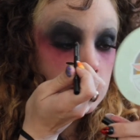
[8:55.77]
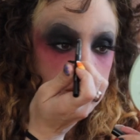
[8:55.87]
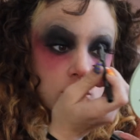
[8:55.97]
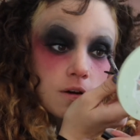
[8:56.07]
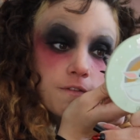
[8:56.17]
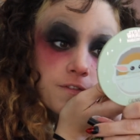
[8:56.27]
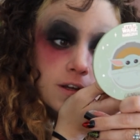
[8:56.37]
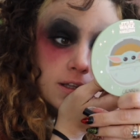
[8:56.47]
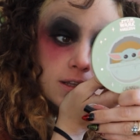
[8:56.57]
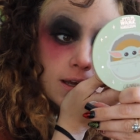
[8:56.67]
Just trying to
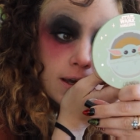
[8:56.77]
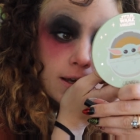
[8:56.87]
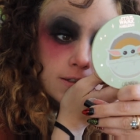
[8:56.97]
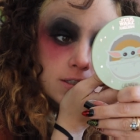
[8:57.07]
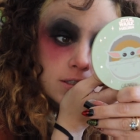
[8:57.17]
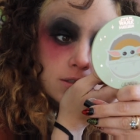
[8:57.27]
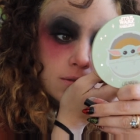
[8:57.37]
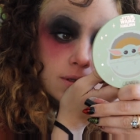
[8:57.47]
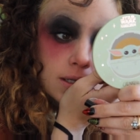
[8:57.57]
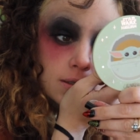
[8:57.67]
fill in the edges
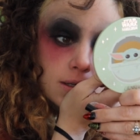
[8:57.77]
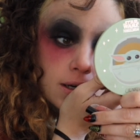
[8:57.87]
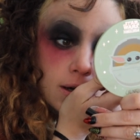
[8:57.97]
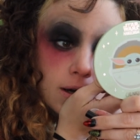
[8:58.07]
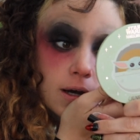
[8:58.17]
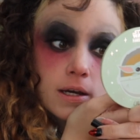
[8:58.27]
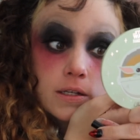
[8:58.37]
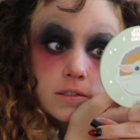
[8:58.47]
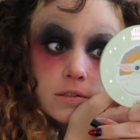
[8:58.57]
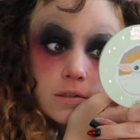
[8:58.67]
around the
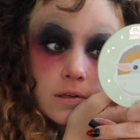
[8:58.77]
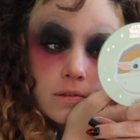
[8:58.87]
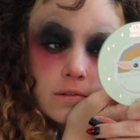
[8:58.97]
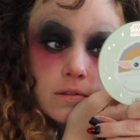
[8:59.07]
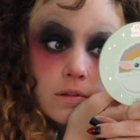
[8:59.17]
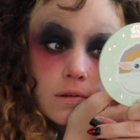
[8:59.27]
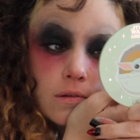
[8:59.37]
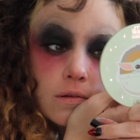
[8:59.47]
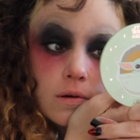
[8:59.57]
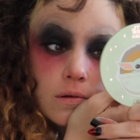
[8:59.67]
eye so that
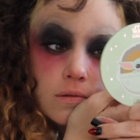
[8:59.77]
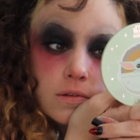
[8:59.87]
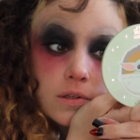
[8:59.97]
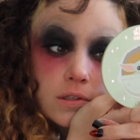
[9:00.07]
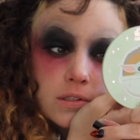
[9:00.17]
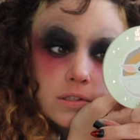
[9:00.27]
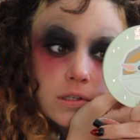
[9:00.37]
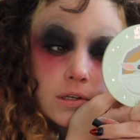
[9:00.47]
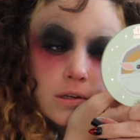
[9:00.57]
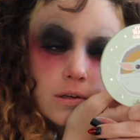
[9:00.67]
you don't see
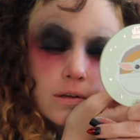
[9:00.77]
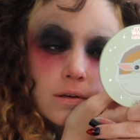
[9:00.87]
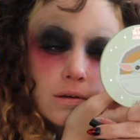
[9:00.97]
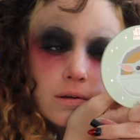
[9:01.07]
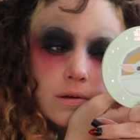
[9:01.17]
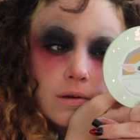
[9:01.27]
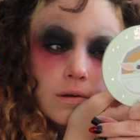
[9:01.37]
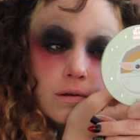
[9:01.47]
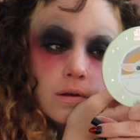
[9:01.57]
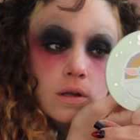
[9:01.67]
skin
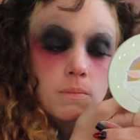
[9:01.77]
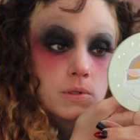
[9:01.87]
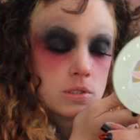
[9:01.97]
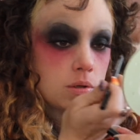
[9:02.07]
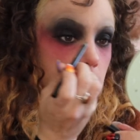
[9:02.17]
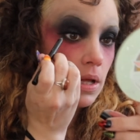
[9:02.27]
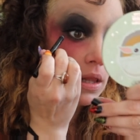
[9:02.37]
between my